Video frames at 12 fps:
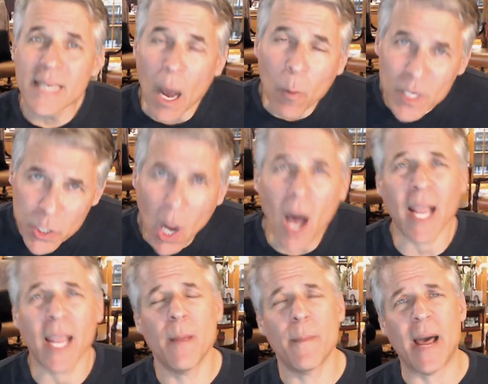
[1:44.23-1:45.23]
Now, when
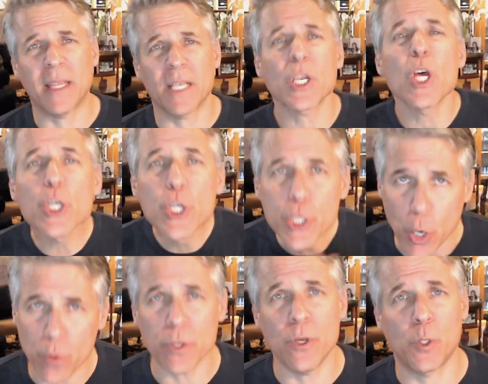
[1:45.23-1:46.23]
talking about this,
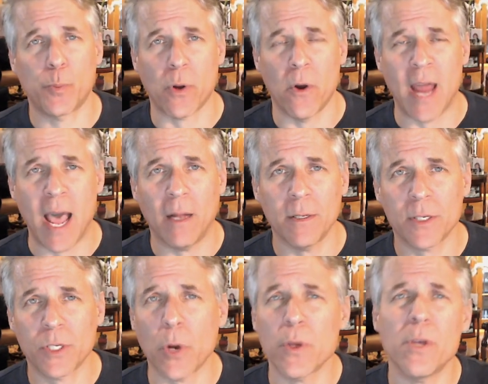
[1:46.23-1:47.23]
don't use
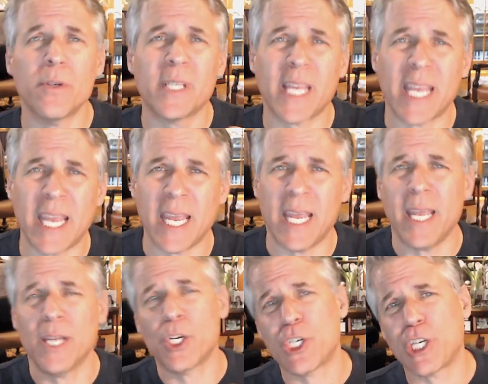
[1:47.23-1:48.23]
pronouns. Don't use
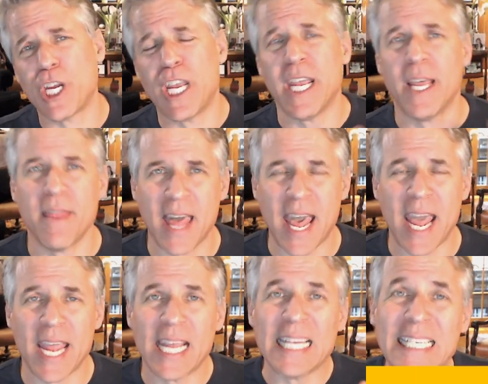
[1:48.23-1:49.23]
he and she and they.